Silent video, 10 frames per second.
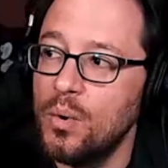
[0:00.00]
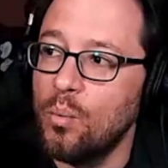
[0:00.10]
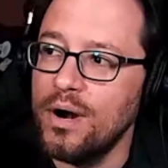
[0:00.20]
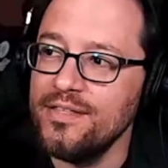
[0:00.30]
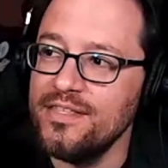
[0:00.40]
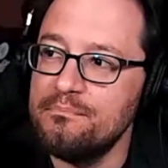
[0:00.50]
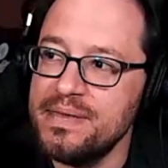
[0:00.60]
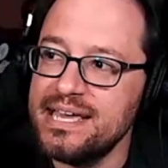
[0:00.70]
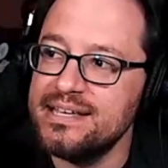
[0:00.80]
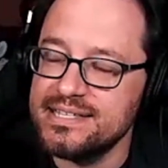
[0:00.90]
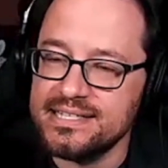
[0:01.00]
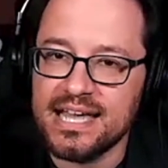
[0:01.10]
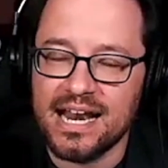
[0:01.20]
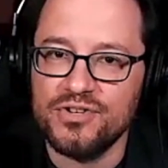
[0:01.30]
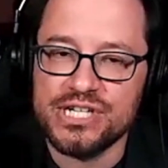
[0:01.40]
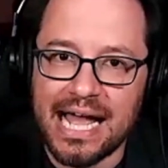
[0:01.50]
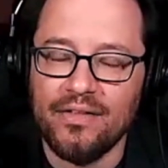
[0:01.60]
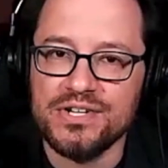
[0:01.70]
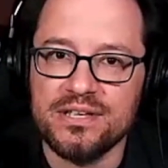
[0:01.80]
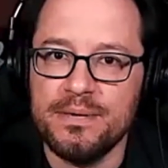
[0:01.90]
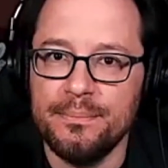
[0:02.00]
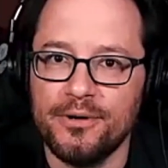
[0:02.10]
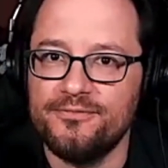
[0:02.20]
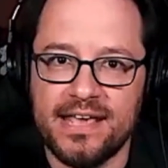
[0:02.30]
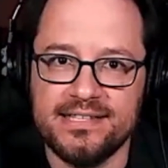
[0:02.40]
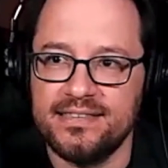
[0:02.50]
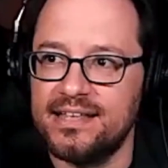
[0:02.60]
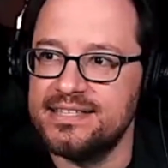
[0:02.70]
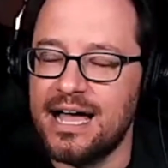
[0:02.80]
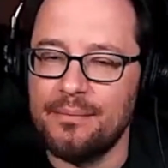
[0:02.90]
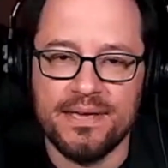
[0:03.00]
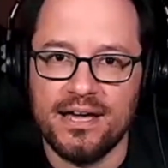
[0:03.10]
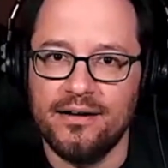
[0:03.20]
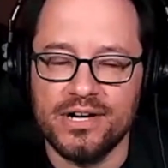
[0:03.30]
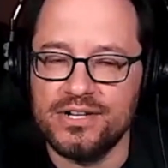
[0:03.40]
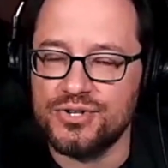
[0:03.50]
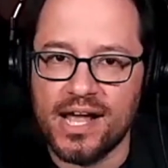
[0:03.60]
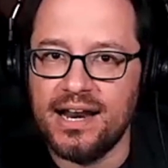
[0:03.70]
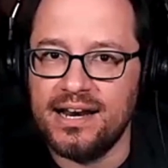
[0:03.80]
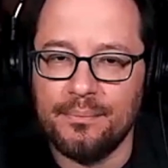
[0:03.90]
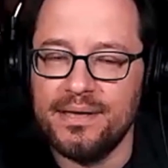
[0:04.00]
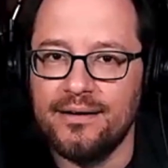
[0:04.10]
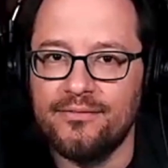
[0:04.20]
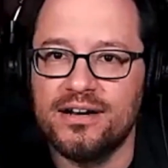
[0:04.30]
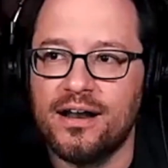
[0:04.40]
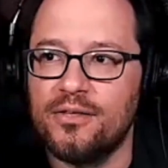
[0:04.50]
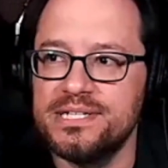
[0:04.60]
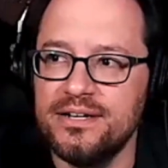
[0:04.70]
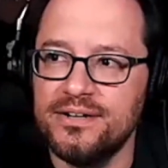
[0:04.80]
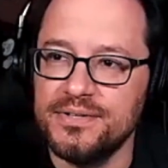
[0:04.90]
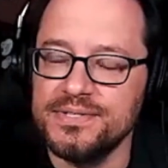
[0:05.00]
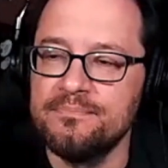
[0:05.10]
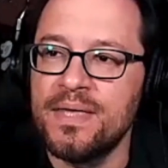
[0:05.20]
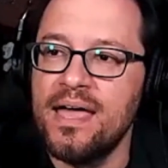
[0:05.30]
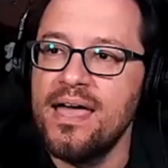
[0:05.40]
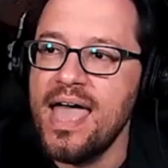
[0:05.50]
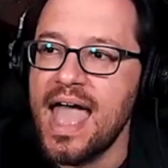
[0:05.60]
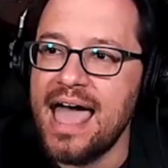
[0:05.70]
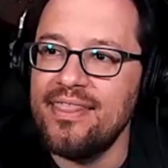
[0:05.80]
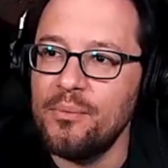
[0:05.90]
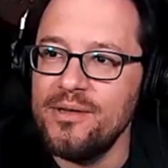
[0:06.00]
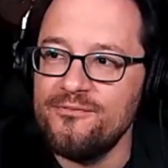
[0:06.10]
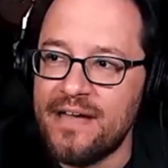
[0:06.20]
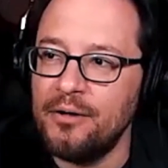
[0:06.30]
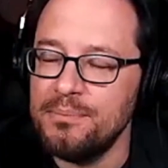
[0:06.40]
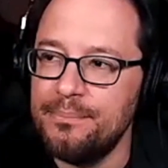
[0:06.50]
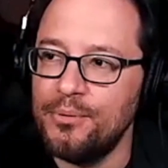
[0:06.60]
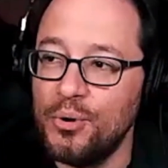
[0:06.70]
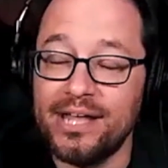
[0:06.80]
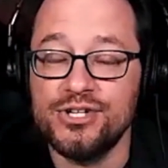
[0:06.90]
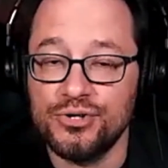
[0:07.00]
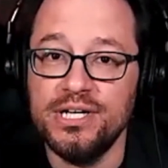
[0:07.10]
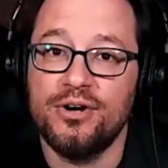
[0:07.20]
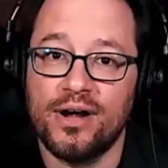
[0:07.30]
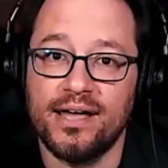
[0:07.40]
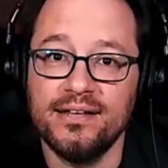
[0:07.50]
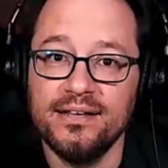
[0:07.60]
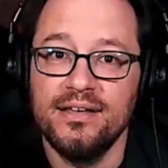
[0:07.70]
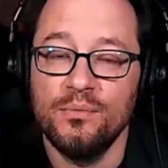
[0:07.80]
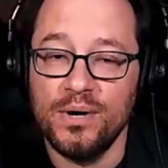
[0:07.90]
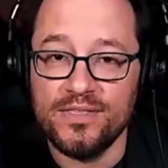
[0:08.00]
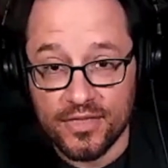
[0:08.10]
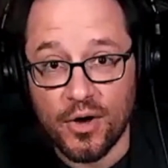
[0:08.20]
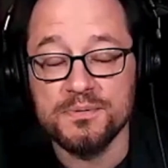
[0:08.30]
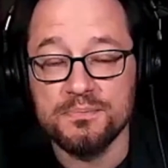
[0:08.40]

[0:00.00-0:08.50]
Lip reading: what are the biggest kind of challenges that people are facing that's not being covered in training, not being covered in other materials. And then we found people who had street cred with those